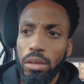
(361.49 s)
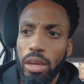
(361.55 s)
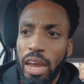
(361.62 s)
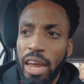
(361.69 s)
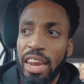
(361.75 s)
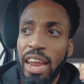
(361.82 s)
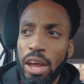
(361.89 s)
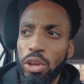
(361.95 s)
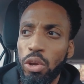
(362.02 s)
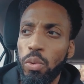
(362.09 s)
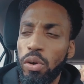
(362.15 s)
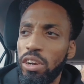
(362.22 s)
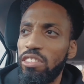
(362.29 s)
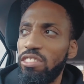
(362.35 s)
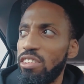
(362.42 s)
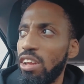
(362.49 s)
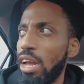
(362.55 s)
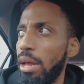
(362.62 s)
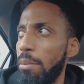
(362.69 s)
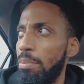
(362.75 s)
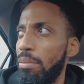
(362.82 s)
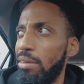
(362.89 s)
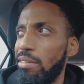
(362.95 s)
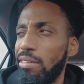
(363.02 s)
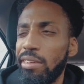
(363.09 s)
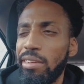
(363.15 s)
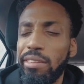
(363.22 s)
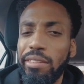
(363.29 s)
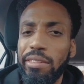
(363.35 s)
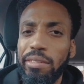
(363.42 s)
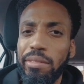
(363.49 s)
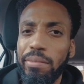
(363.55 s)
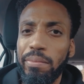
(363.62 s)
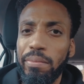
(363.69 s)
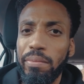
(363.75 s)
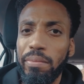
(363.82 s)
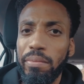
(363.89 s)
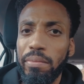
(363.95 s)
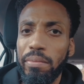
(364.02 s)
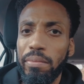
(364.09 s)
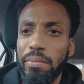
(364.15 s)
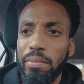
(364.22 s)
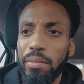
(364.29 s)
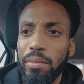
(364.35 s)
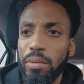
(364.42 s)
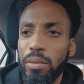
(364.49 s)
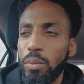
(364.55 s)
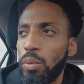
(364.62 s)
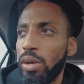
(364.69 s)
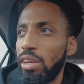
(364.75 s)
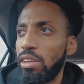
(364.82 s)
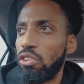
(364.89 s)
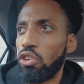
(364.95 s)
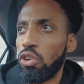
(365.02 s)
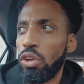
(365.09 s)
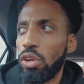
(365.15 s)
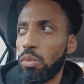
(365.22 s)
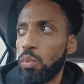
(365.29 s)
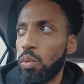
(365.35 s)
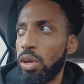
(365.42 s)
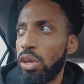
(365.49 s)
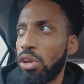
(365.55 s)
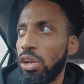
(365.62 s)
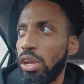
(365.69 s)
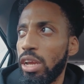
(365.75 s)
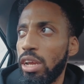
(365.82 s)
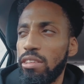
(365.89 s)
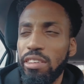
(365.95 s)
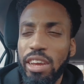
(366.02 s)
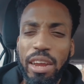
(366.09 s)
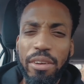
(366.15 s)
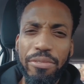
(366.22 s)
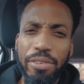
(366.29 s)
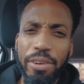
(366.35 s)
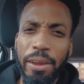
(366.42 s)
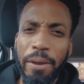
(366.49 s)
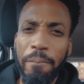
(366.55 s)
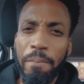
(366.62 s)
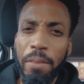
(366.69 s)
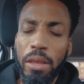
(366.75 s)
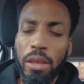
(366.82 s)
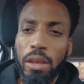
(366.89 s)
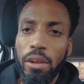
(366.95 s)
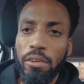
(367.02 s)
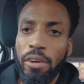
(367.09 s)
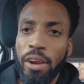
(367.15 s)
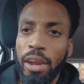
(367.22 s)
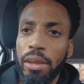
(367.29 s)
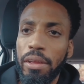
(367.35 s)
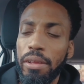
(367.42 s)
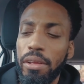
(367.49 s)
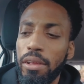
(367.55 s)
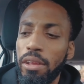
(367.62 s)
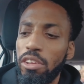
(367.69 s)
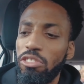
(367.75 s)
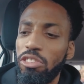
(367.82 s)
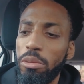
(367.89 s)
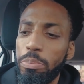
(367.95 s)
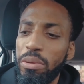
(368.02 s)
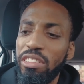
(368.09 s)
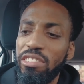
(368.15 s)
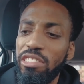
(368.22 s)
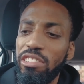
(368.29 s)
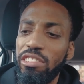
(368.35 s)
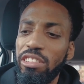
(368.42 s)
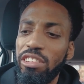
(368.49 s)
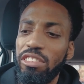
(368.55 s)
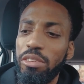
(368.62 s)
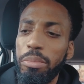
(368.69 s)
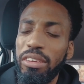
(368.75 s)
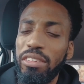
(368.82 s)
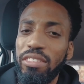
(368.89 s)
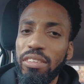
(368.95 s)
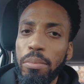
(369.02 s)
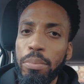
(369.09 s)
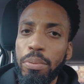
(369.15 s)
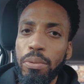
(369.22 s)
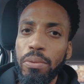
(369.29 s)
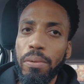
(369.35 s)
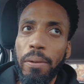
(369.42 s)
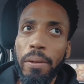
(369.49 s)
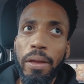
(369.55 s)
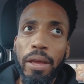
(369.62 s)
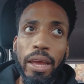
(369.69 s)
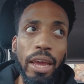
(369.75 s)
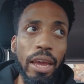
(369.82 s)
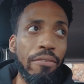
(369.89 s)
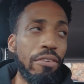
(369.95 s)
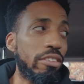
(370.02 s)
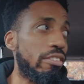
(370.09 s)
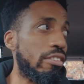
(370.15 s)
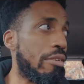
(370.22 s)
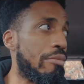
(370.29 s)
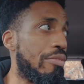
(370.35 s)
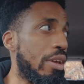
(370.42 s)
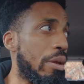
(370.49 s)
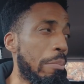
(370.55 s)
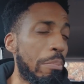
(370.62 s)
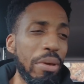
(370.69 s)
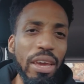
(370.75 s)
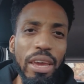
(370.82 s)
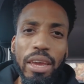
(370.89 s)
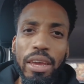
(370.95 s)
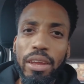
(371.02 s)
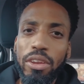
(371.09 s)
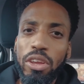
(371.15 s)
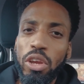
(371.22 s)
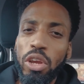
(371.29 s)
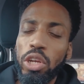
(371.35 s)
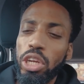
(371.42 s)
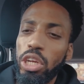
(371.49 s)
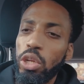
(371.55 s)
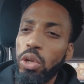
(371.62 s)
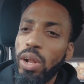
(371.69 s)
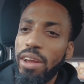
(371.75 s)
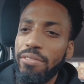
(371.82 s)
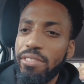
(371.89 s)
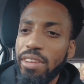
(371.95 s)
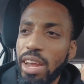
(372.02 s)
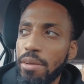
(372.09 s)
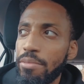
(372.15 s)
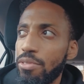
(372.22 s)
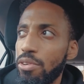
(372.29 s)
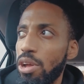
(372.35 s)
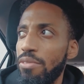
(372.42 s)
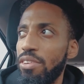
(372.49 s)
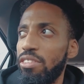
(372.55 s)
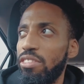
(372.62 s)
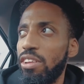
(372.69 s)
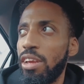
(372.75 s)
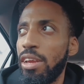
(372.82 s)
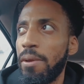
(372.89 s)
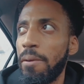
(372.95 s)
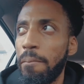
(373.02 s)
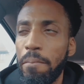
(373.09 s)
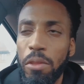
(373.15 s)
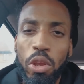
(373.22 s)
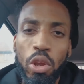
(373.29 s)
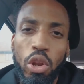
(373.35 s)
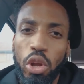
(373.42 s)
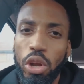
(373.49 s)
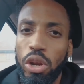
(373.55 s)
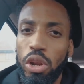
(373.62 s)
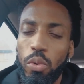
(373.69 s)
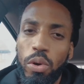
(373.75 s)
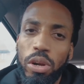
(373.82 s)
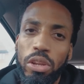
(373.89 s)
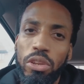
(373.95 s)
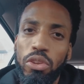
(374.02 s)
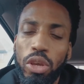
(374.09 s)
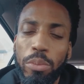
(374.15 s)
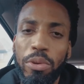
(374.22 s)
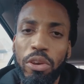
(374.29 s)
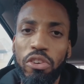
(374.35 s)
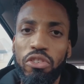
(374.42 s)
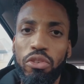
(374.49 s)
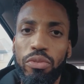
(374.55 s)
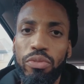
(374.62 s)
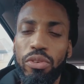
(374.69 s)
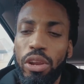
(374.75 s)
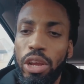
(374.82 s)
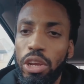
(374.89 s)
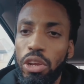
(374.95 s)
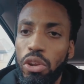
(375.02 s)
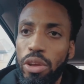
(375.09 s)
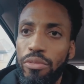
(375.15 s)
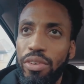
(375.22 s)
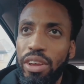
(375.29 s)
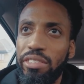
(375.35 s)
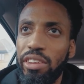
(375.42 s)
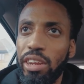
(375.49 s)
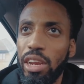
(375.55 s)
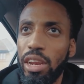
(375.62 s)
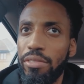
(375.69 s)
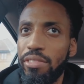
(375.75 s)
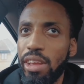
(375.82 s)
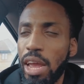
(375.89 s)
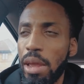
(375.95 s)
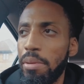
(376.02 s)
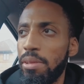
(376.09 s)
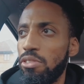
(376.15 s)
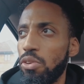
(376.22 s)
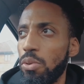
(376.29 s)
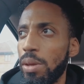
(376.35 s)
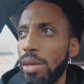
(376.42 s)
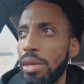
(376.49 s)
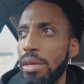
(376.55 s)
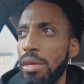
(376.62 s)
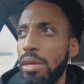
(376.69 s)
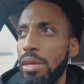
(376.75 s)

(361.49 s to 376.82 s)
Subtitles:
And now you want to start a business? Where are you going to get time for that? Right? So the business needs to be simple. If it's something big and huge that you don't have time for, obviously you're not going to want to do it because you feel like you're not investing enough time into it.